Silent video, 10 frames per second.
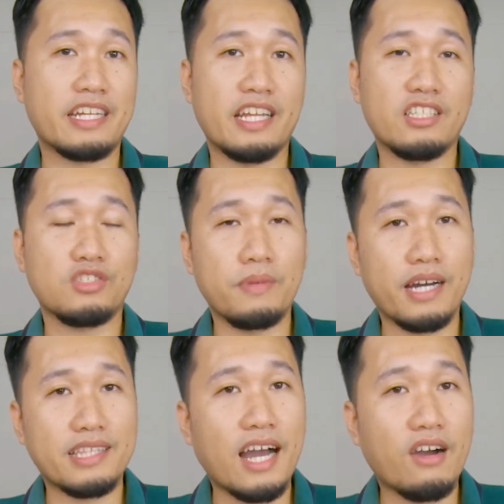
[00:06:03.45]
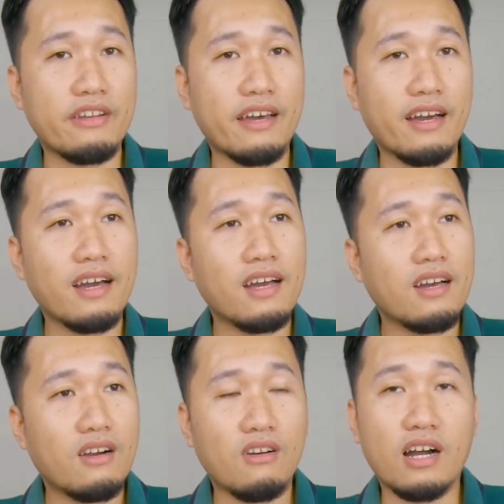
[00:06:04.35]
na-realize ng mga tao na,
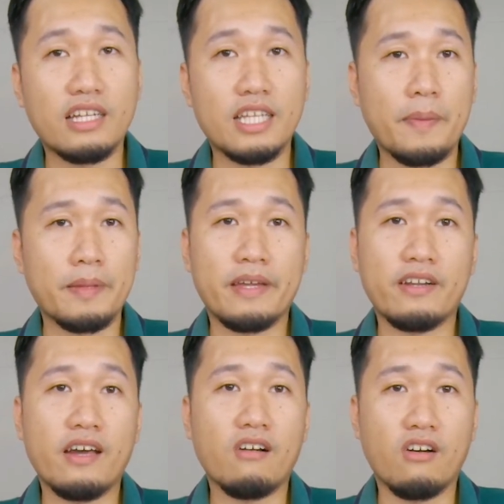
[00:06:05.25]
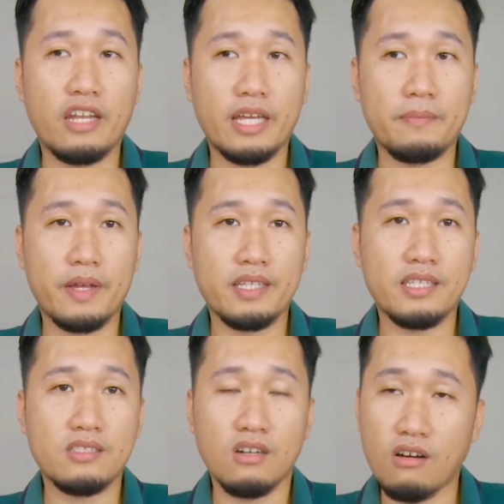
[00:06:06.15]
oo nga, dapat meron na akong online
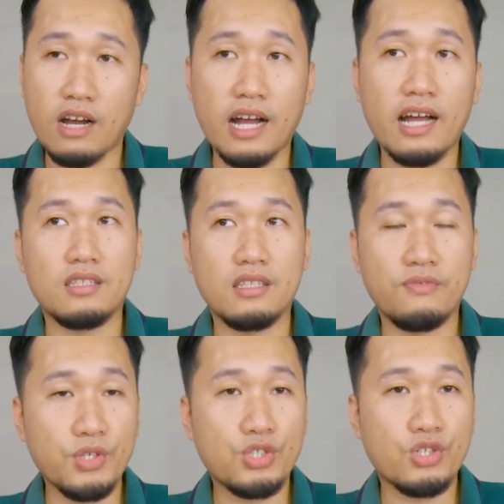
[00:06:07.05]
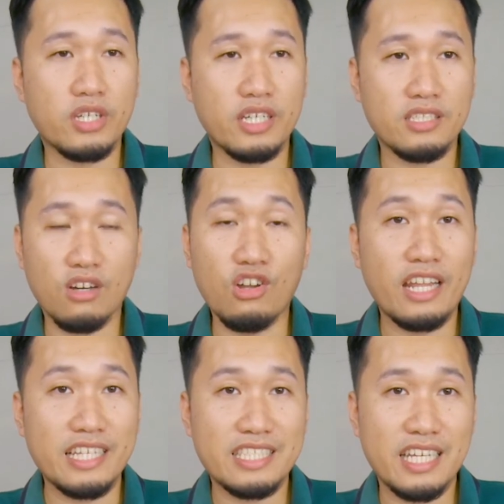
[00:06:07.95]
presence. Oo nga, the future is
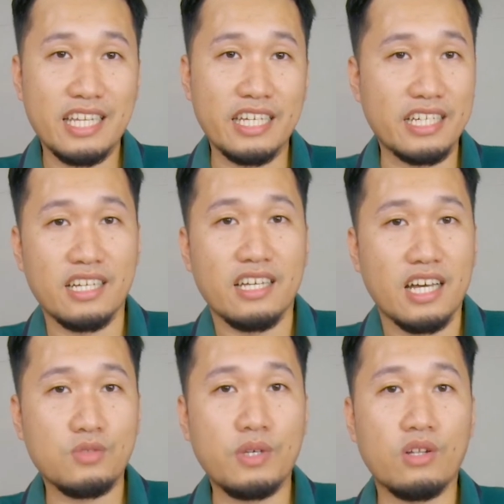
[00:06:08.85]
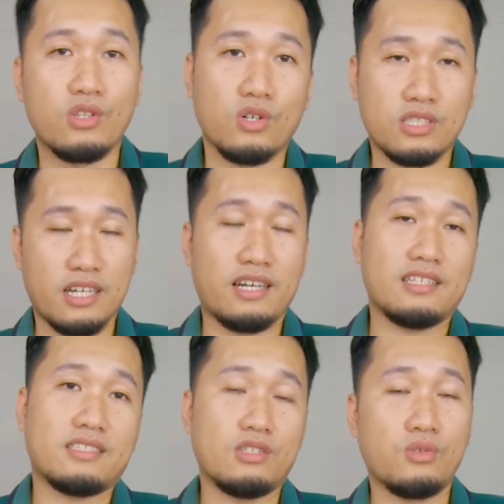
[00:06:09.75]
online selling. As we all know, sa,
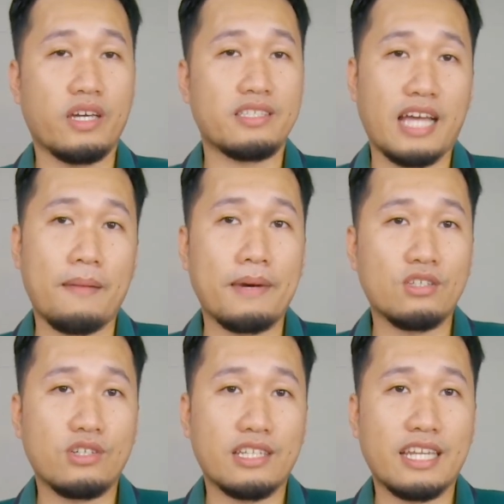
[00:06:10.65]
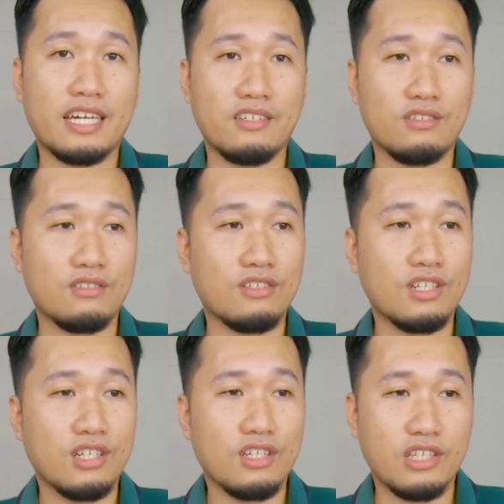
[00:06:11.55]
sa U S, Amazon na talaga yung
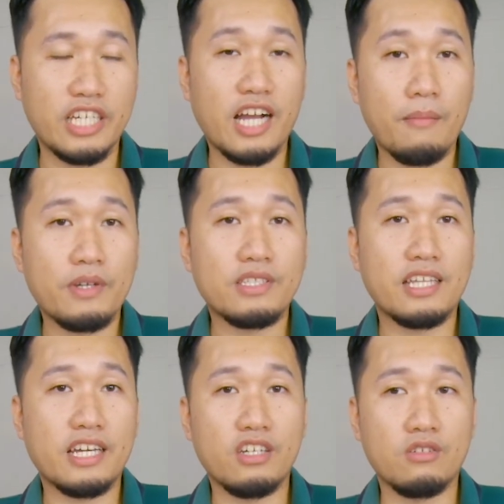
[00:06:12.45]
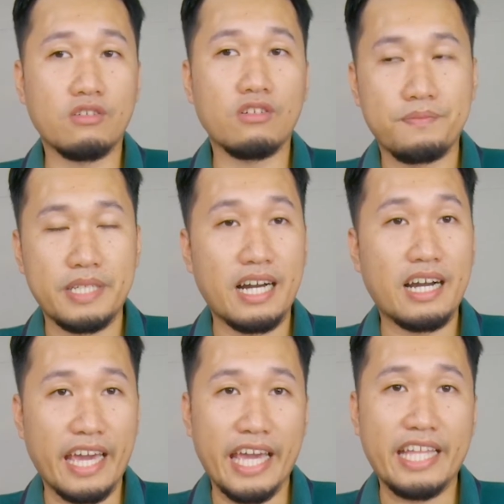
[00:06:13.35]
e-commerce na talaga yung
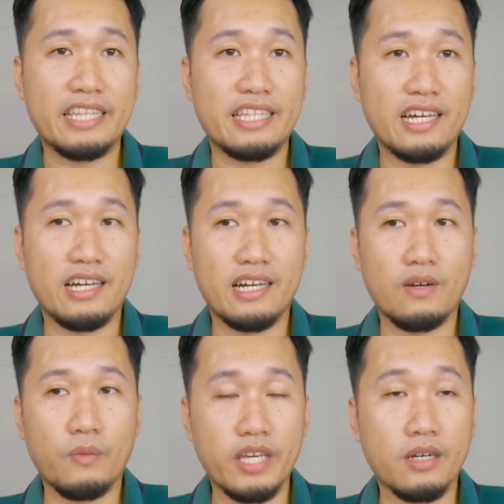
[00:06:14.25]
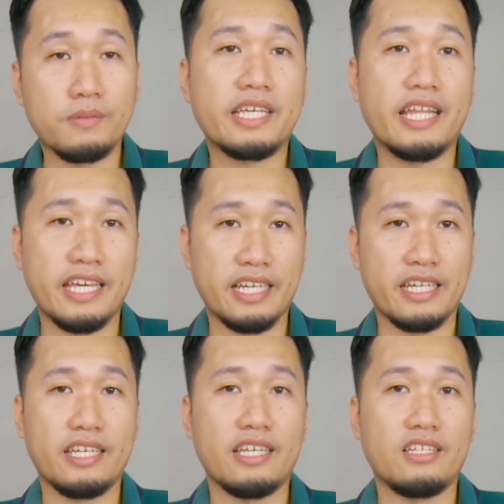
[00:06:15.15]
pinakang-in na way of selling.
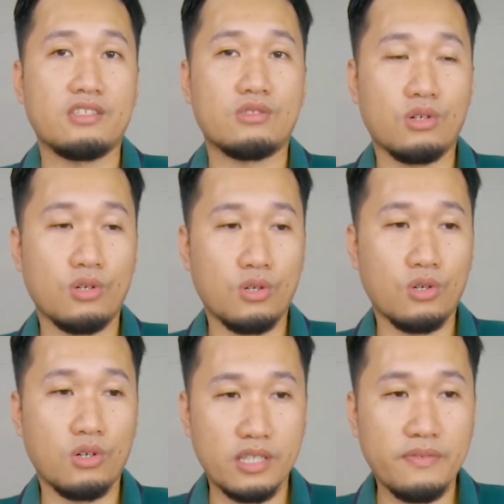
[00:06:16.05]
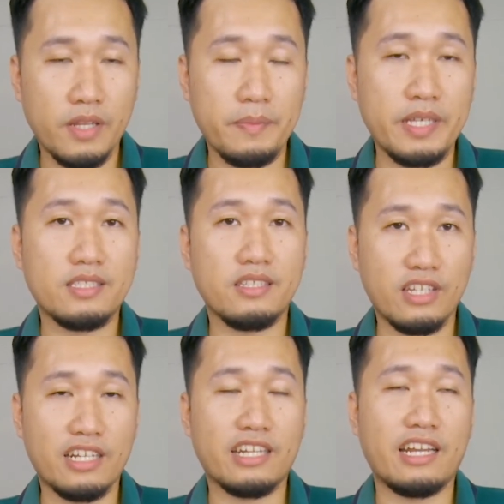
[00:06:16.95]
So, in the Philippines, yun,
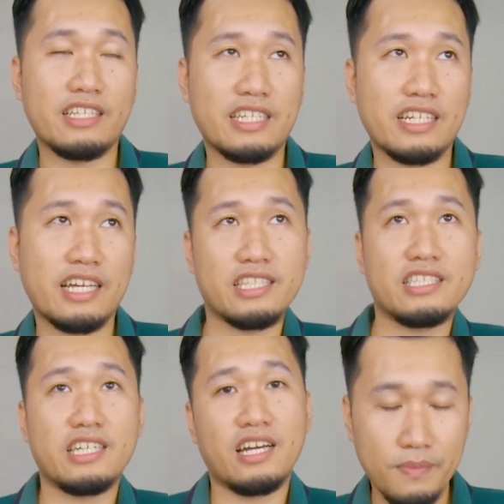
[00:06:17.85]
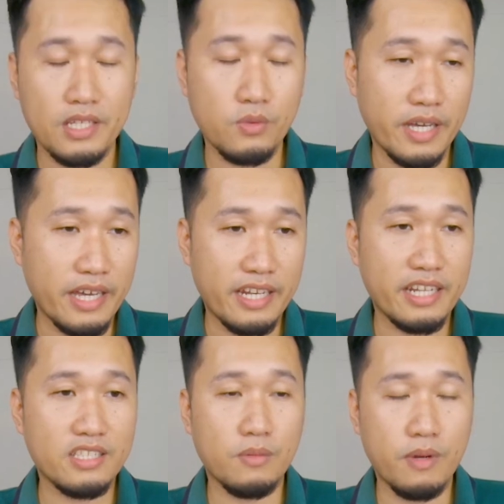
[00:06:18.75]
na-realize na rin natin siya. That's why, ayun na
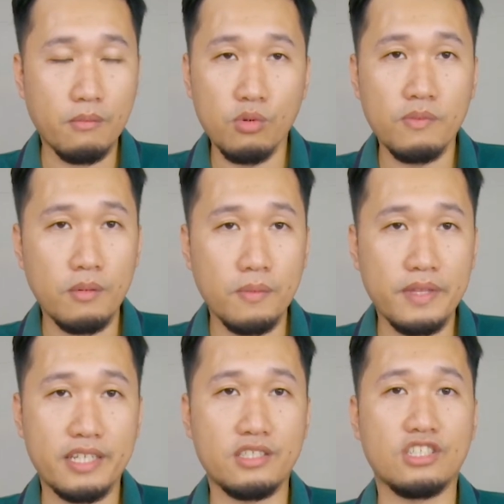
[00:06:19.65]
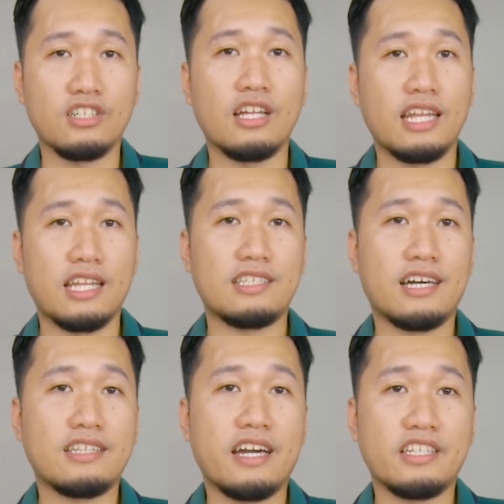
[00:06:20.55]
rin, sobrang boom na boom na rin yung
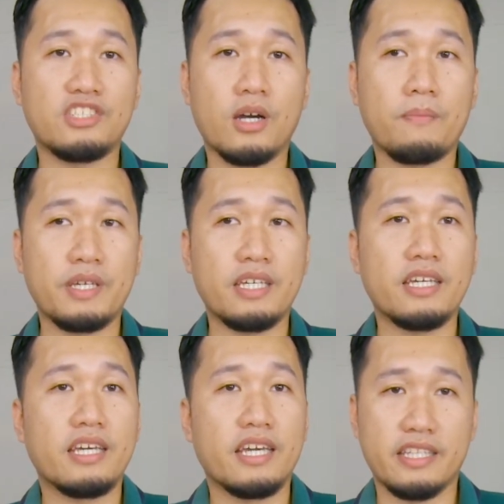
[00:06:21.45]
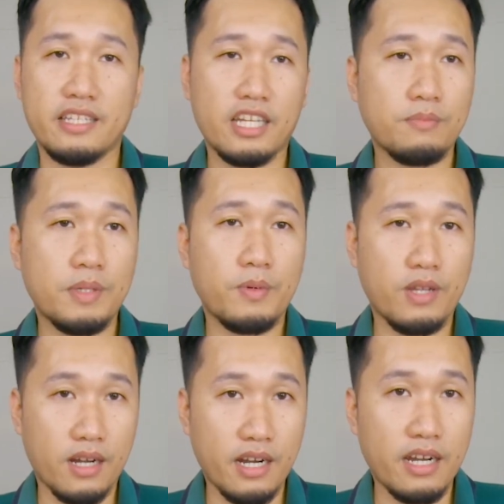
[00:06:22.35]
Lazada and Shopee. And a lot of people
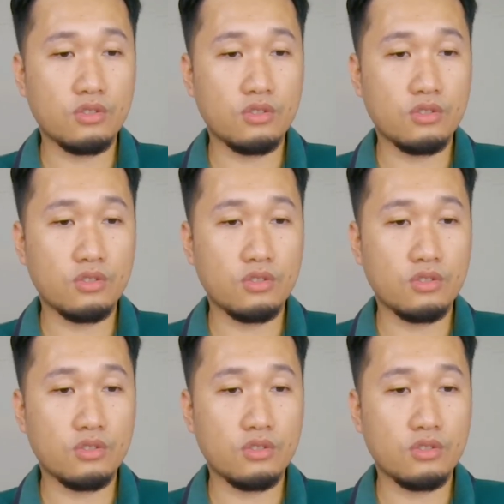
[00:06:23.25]
are